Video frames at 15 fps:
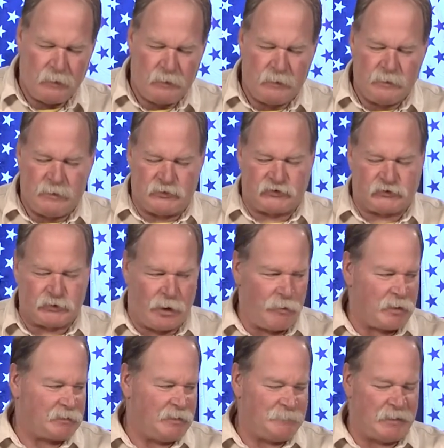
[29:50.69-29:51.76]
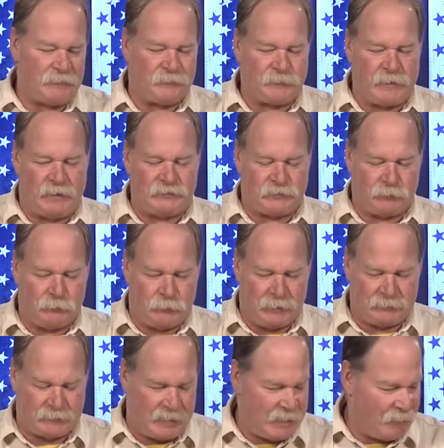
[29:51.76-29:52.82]
Historically, my friends, what
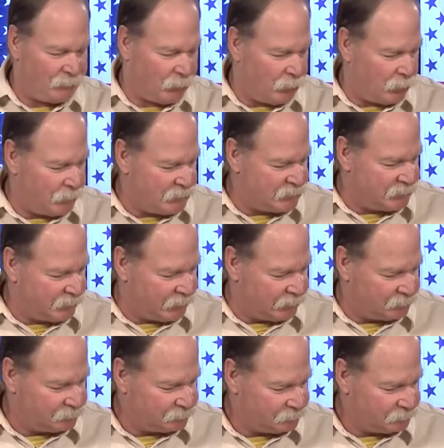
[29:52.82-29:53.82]
they have always done